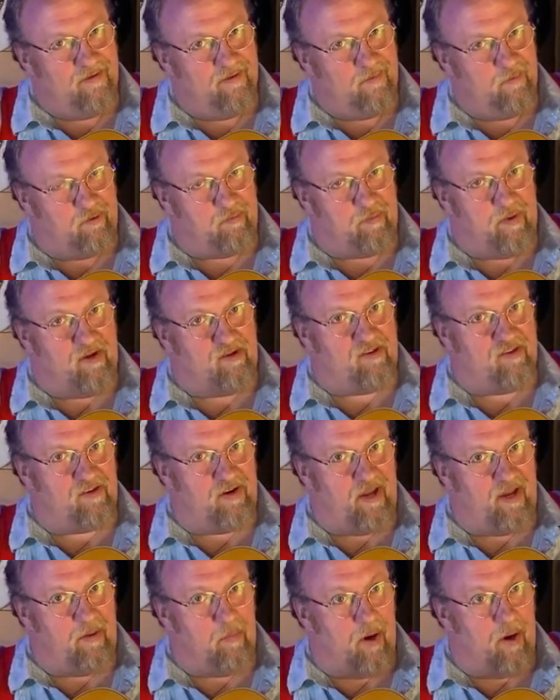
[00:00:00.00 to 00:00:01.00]
which makes it an
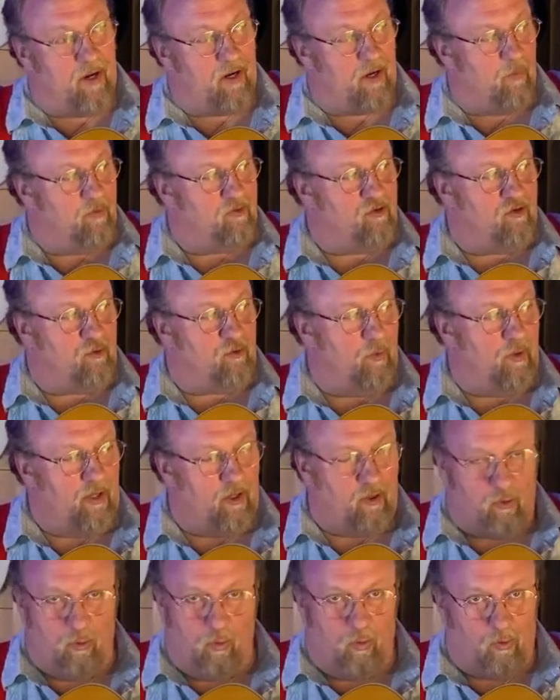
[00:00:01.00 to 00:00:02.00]
A minor, which is a really
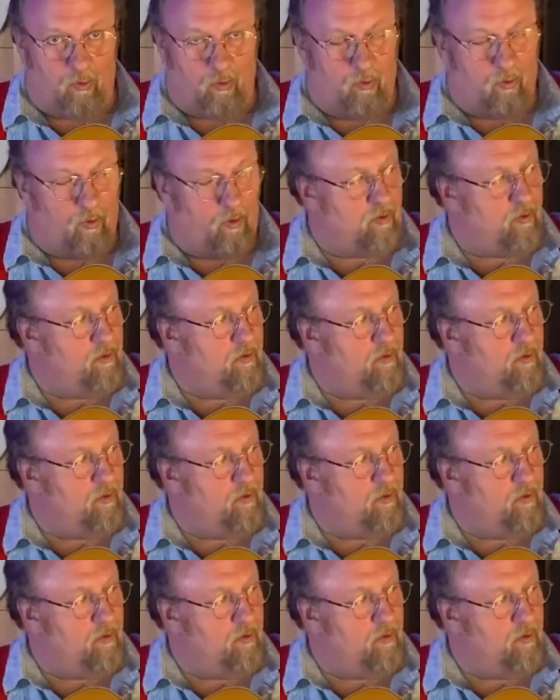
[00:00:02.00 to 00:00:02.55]
cool chord.